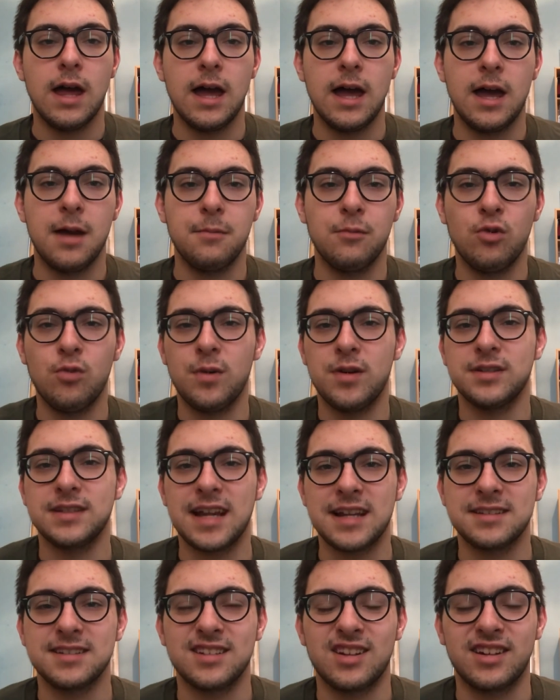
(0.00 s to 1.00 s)
almost
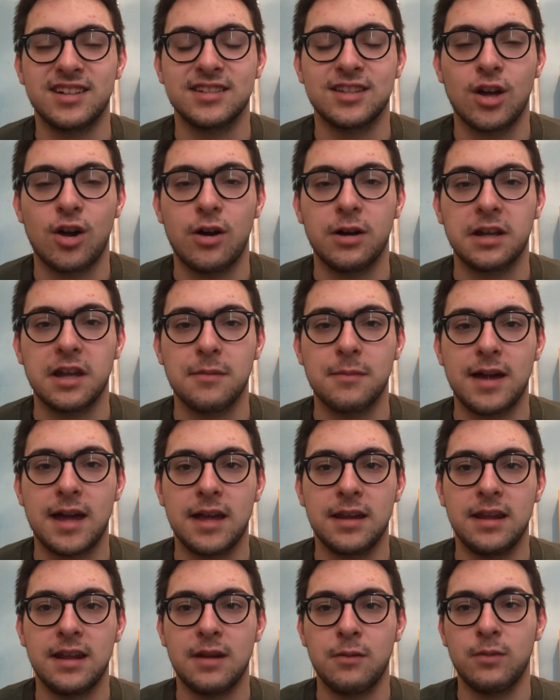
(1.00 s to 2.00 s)
acted like a target
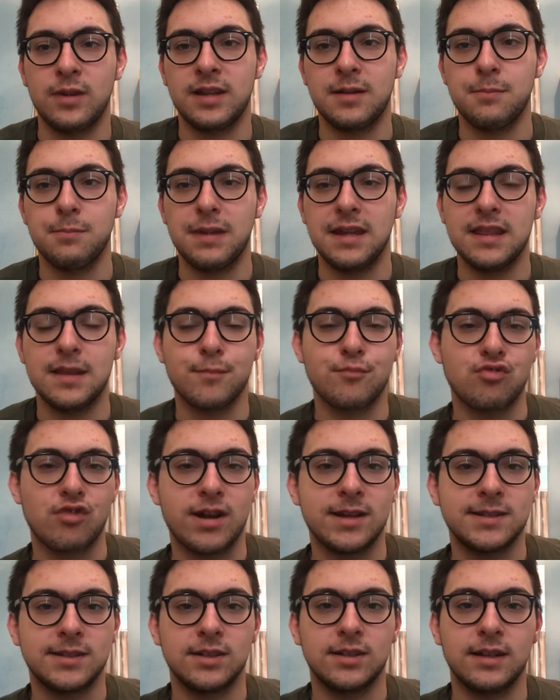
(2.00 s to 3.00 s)
man, and then we can beat the
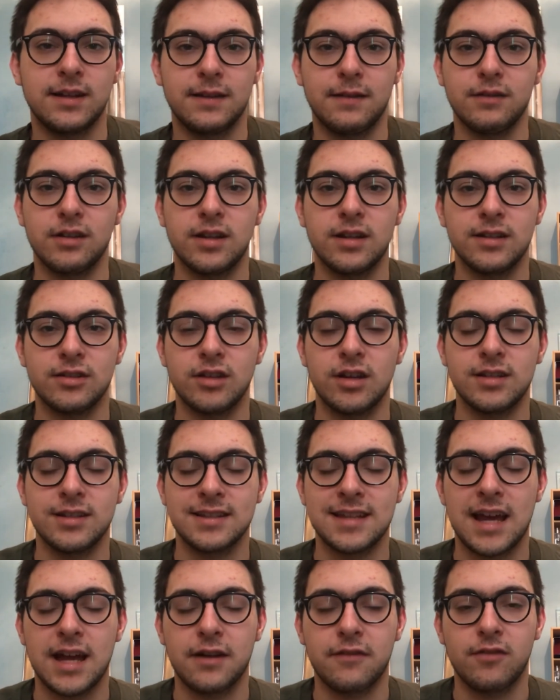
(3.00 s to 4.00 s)
pressing and
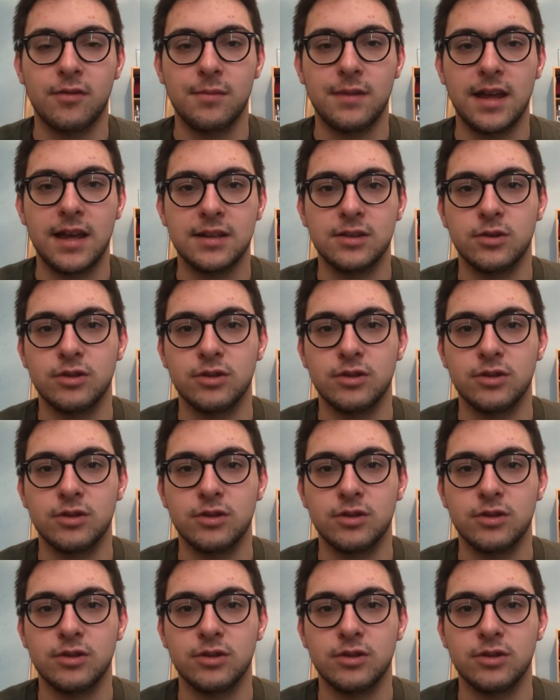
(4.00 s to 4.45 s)
attack from there.